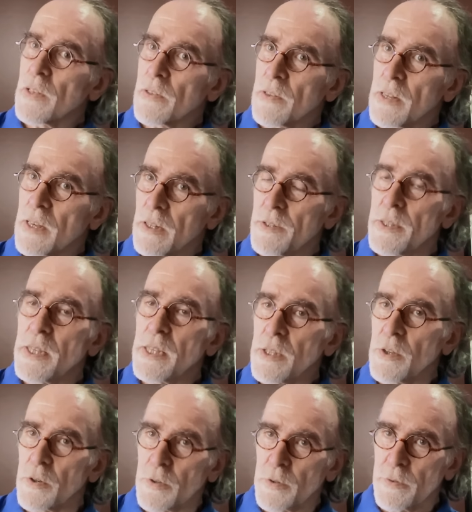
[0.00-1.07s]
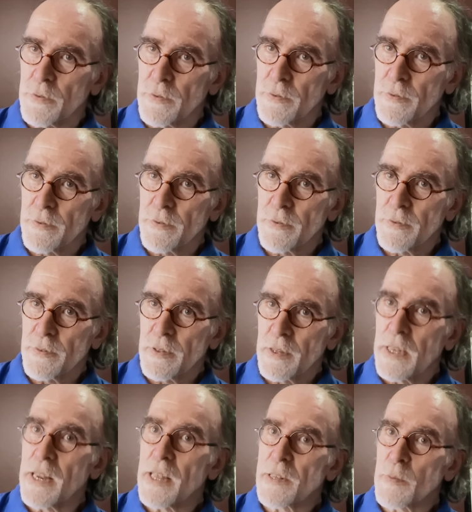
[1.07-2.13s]
there's an El Nino,
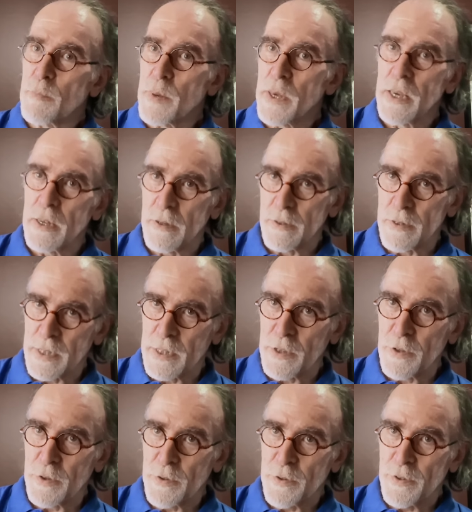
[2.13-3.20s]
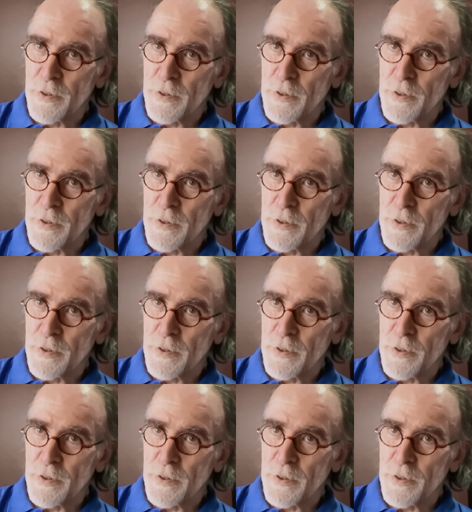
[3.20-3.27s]
and it's a big El Nino.